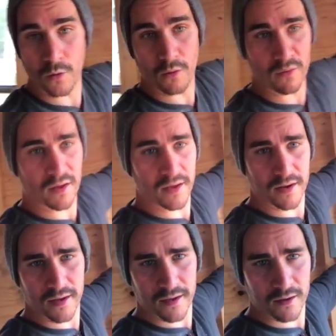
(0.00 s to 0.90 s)
I went ahead
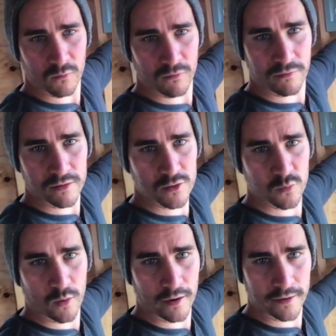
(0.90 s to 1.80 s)
and finished
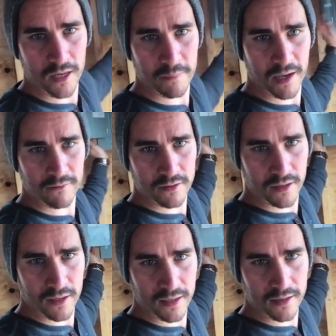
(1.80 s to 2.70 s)
wiring up
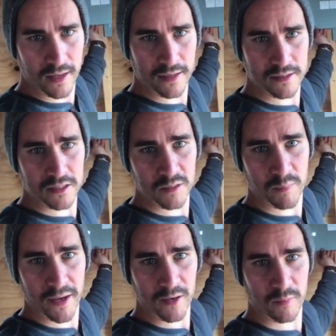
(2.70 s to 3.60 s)
everything in the AC
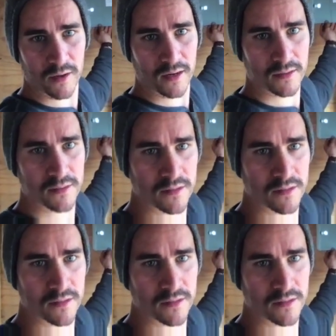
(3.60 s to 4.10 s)
panel box.